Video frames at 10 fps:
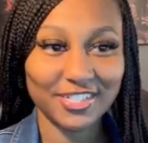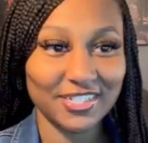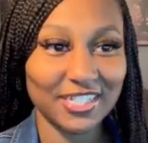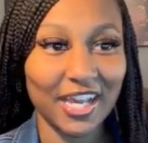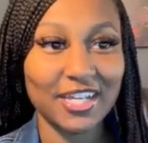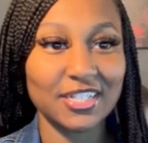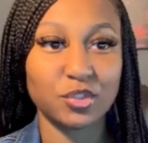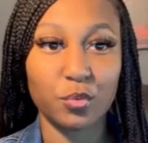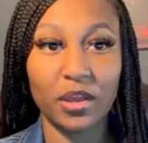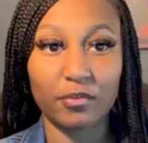site. So
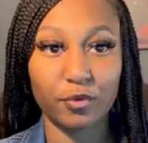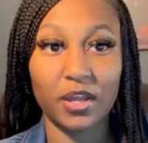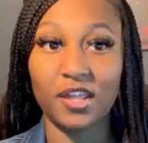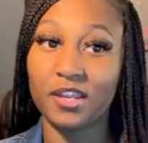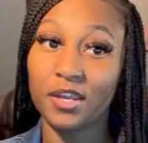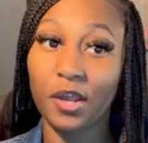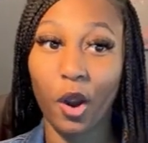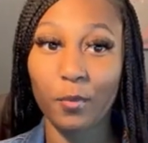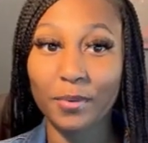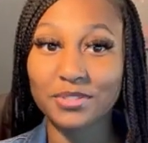we have created our
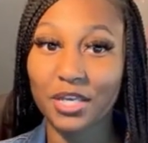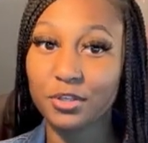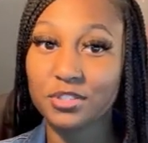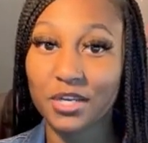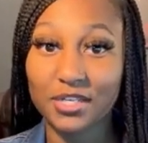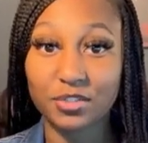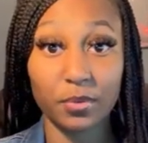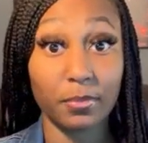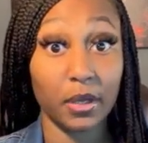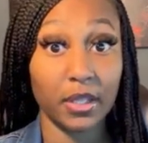website using S3
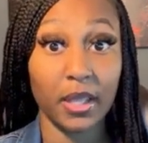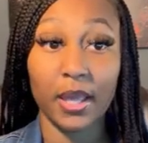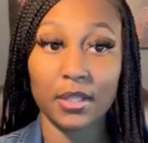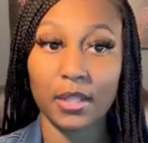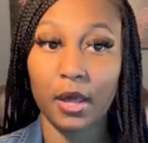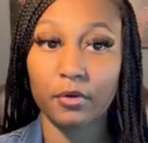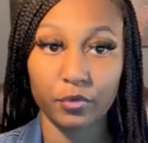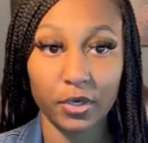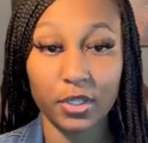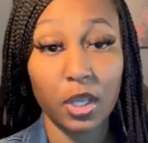bucket and
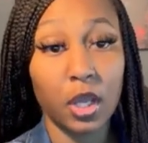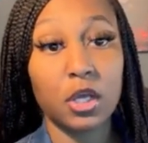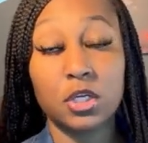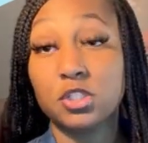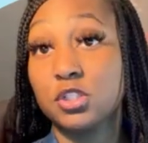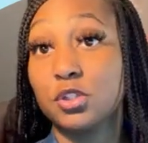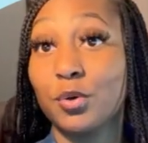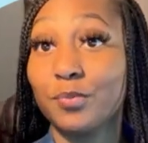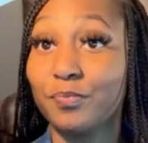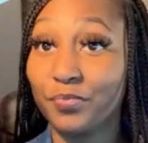CloudFront.
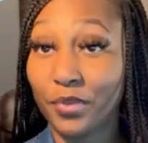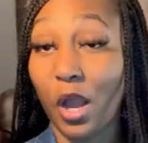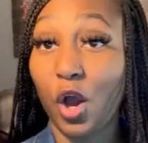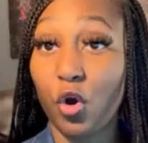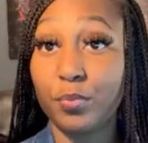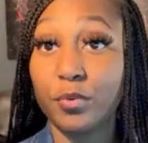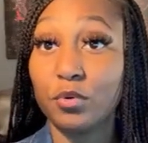So I hope you